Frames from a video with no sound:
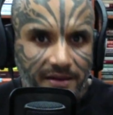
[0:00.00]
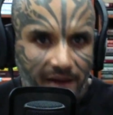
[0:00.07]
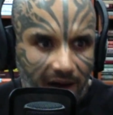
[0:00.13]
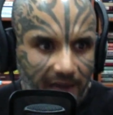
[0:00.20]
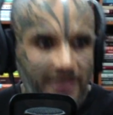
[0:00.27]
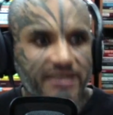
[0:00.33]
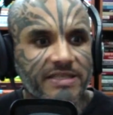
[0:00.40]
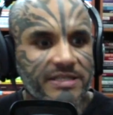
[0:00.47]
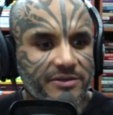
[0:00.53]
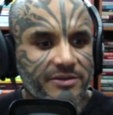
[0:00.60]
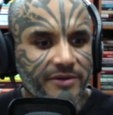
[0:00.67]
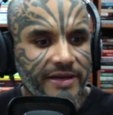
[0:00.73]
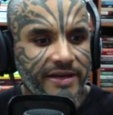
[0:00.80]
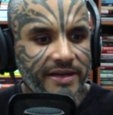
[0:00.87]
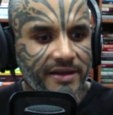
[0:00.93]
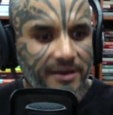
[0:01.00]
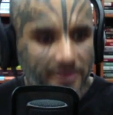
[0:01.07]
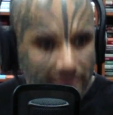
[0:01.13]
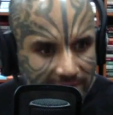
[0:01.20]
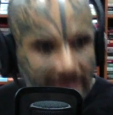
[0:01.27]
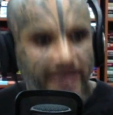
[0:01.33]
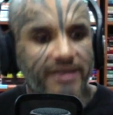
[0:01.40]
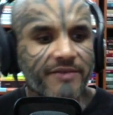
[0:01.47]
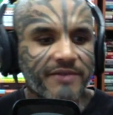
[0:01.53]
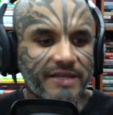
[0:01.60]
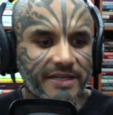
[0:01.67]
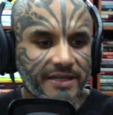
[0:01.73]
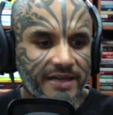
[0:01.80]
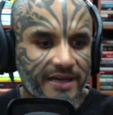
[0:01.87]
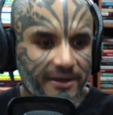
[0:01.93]
artistry,
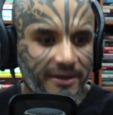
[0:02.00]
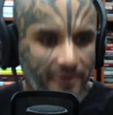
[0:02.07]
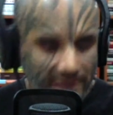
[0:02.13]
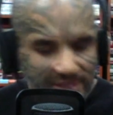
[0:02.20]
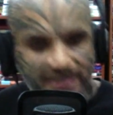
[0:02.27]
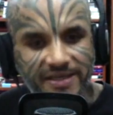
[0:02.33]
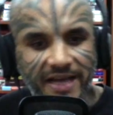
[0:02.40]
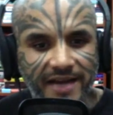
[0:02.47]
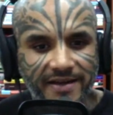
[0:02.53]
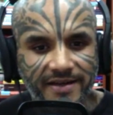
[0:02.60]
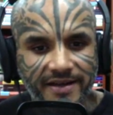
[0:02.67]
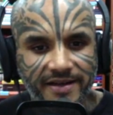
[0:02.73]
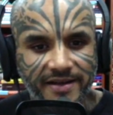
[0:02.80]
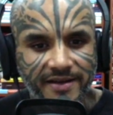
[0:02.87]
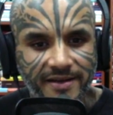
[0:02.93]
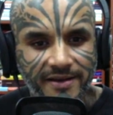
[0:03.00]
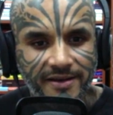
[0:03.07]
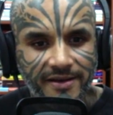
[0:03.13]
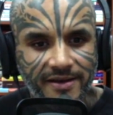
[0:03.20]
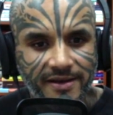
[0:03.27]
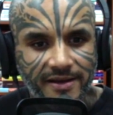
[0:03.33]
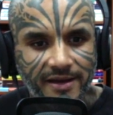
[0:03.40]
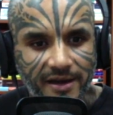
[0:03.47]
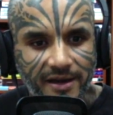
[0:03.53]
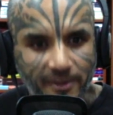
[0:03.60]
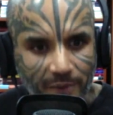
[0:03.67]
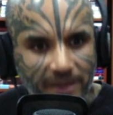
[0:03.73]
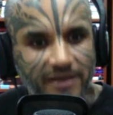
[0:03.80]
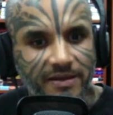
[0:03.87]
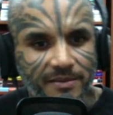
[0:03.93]
creativity, and originality, and
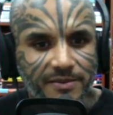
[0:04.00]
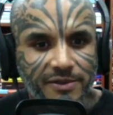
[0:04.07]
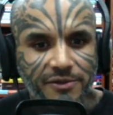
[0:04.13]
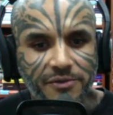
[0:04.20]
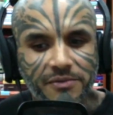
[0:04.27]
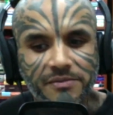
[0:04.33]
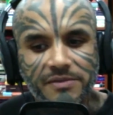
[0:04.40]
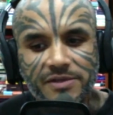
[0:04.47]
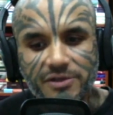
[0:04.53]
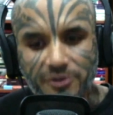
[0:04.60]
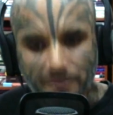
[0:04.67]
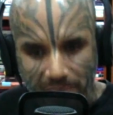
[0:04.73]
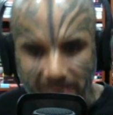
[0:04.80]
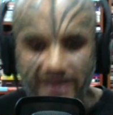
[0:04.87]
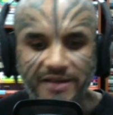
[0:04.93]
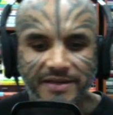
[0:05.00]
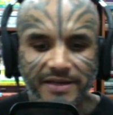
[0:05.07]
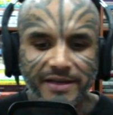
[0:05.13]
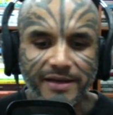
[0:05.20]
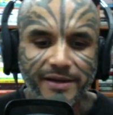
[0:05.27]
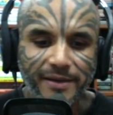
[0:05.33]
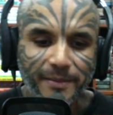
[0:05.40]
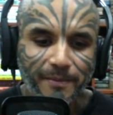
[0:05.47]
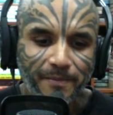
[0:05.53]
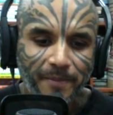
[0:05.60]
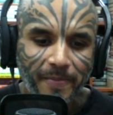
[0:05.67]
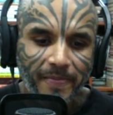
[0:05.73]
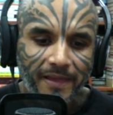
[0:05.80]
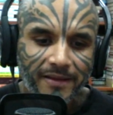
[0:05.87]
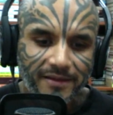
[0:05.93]
welcome to stupidity
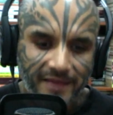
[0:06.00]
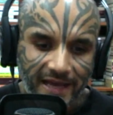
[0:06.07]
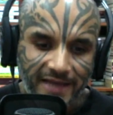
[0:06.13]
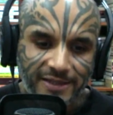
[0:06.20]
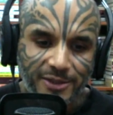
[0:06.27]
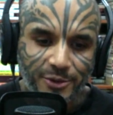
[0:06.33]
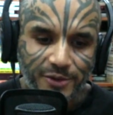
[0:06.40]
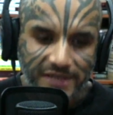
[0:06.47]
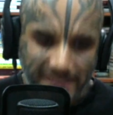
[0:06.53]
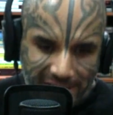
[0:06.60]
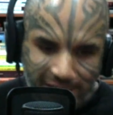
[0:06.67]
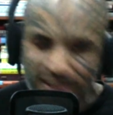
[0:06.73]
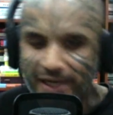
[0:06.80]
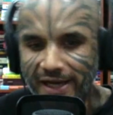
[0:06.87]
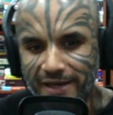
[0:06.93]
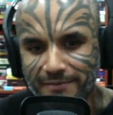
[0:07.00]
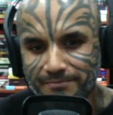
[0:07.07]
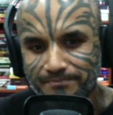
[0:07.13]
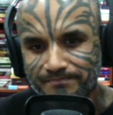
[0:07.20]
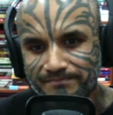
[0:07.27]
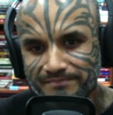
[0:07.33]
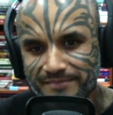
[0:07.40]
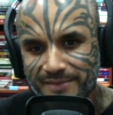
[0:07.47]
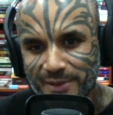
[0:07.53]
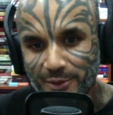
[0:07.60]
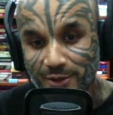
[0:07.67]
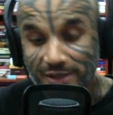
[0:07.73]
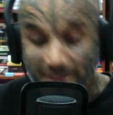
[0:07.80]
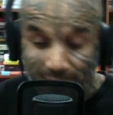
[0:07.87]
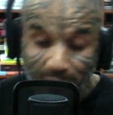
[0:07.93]
thanks to CGI. So
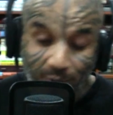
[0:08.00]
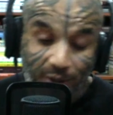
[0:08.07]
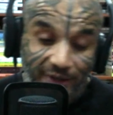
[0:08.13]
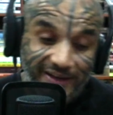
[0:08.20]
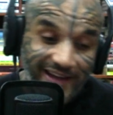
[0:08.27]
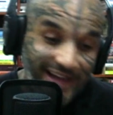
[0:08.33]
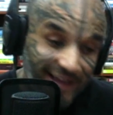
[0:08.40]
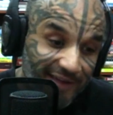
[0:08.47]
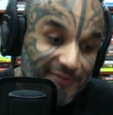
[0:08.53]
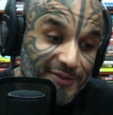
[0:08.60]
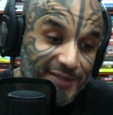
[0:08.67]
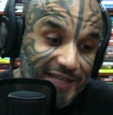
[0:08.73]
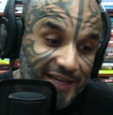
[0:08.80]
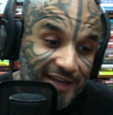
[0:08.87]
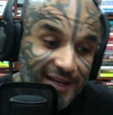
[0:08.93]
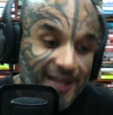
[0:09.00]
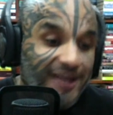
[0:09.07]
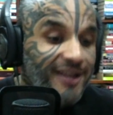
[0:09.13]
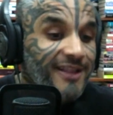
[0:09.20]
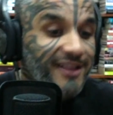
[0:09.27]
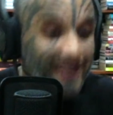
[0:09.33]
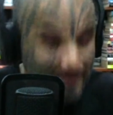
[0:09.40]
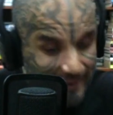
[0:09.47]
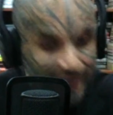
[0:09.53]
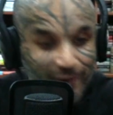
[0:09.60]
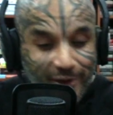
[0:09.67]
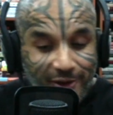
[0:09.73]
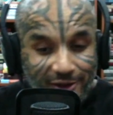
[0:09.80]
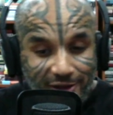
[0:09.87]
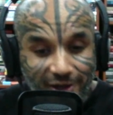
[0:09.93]
this is what I have to say. Let me know
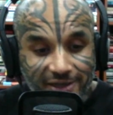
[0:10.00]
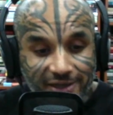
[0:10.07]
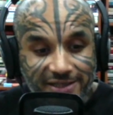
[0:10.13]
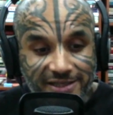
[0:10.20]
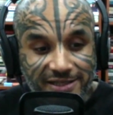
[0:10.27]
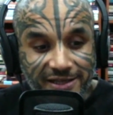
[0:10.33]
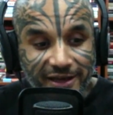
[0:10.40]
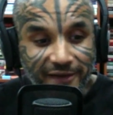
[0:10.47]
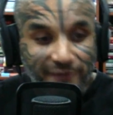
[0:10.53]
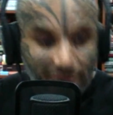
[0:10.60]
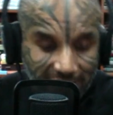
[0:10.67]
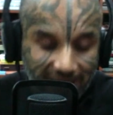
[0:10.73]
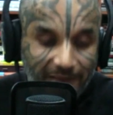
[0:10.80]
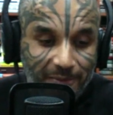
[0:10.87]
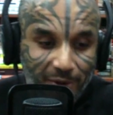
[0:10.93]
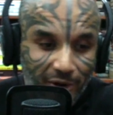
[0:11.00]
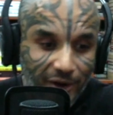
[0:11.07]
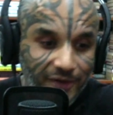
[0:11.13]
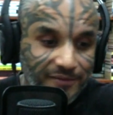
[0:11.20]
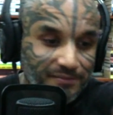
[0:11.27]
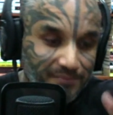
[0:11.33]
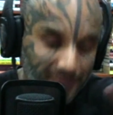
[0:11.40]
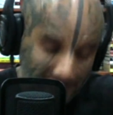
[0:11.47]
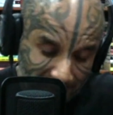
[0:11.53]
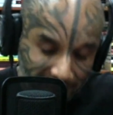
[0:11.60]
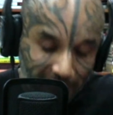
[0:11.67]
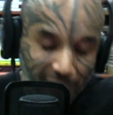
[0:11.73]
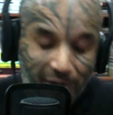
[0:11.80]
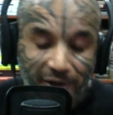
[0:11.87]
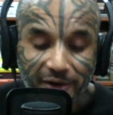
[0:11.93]
your thoughts. If you think I'm wrong, love to
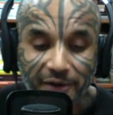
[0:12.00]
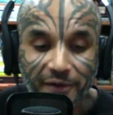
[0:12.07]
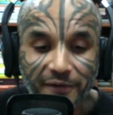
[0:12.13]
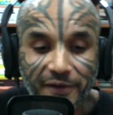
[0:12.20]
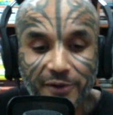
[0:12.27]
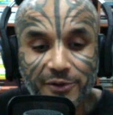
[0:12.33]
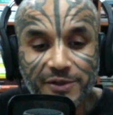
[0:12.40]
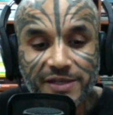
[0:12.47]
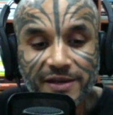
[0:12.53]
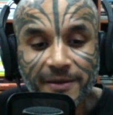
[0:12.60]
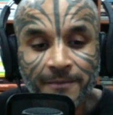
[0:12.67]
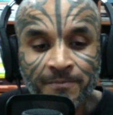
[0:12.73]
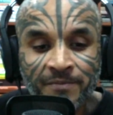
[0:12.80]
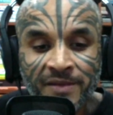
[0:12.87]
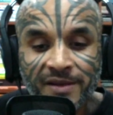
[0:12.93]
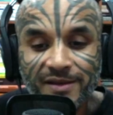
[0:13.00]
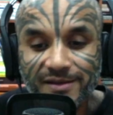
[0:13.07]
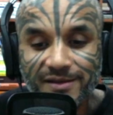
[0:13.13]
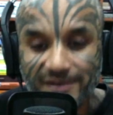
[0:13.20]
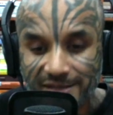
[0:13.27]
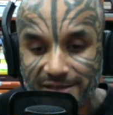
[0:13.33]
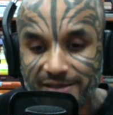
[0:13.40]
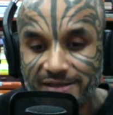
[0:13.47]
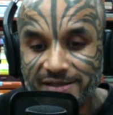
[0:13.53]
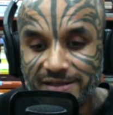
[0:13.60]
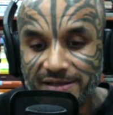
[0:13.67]
hear your views. This is